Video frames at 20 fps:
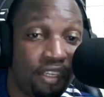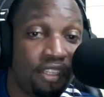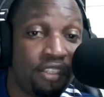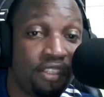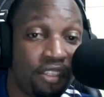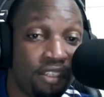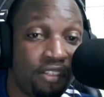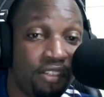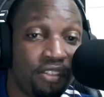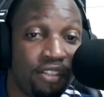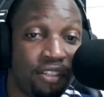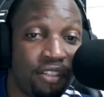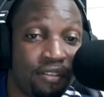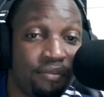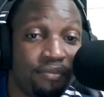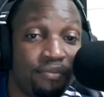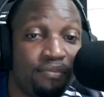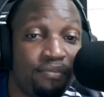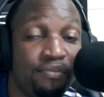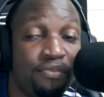it easy.
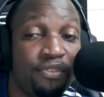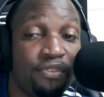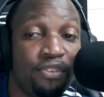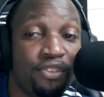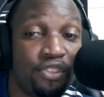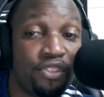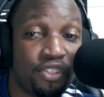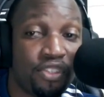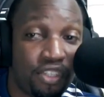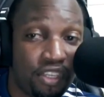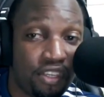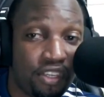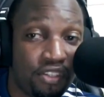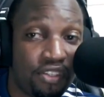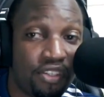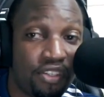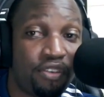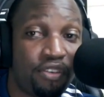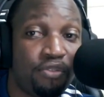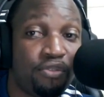Stay
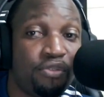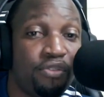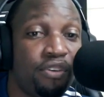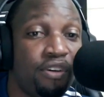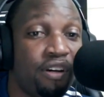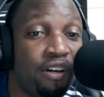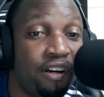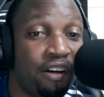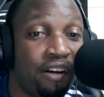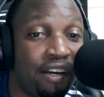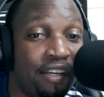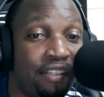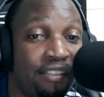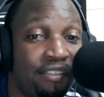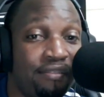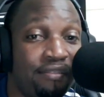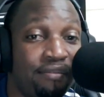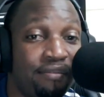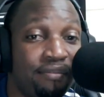safe. All right?